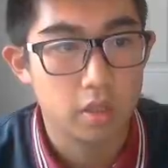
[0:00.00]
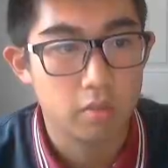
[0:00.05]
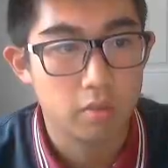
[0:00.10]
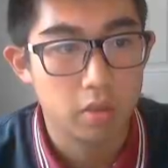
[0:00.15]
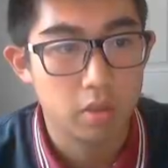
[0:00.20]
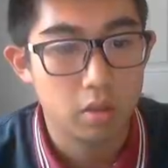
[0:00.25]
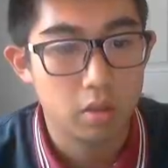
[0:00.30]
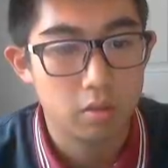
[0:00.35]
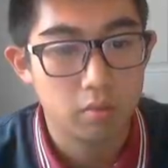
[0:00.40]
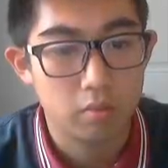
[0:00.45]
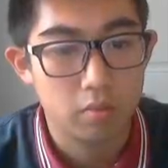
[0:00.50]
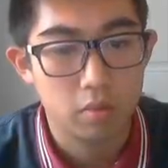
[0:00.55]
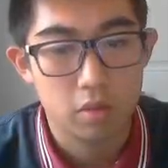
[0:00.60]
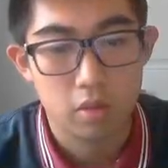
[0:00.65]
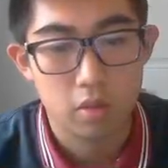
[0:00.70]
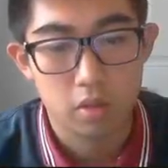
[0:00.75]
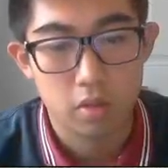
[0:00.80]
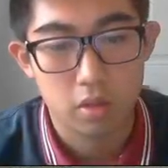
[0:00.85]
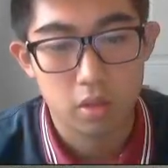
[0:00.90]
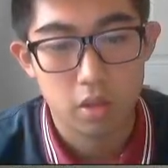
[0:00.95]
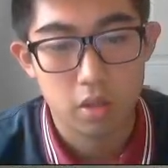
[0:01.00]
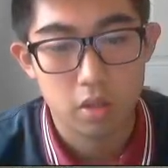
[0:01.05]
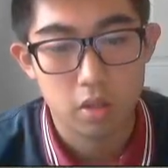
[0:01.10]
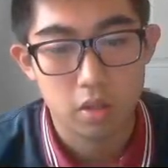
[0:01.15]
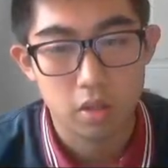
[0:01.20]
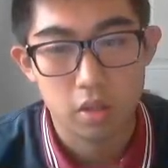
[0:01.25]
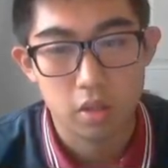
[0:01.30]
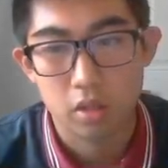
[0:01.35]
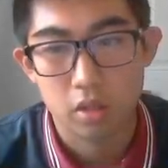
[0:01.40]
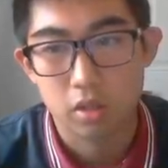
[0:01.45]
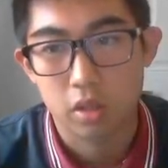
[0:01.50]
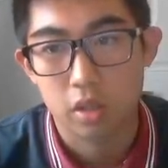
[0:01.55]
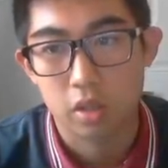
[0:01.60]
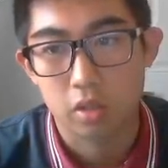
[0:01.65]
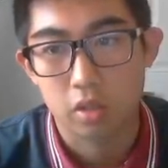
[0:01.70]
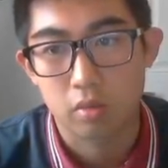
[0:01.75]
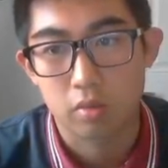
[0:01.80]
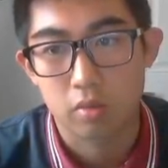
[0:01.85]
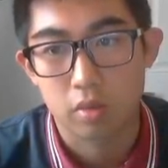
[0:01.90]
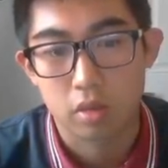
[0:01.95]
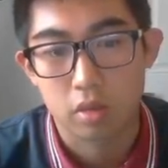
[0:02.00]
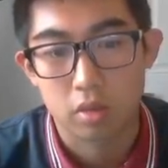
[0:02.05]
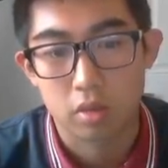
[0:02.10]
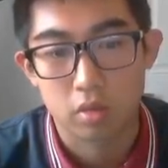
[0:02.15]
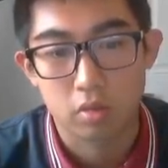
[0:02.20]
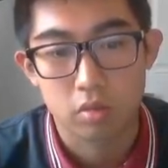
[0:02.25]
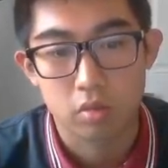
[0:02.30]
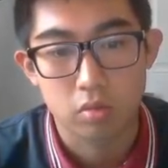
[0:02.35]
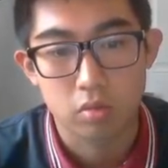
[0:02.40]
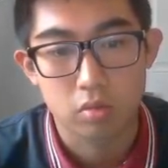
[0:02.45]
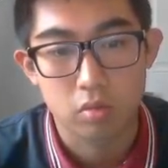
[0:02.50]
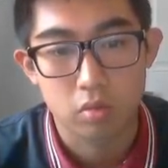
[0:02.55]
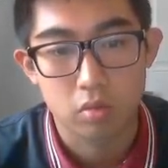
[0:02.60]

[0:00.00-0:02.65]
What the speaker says: mate. And he gets taken out. RU.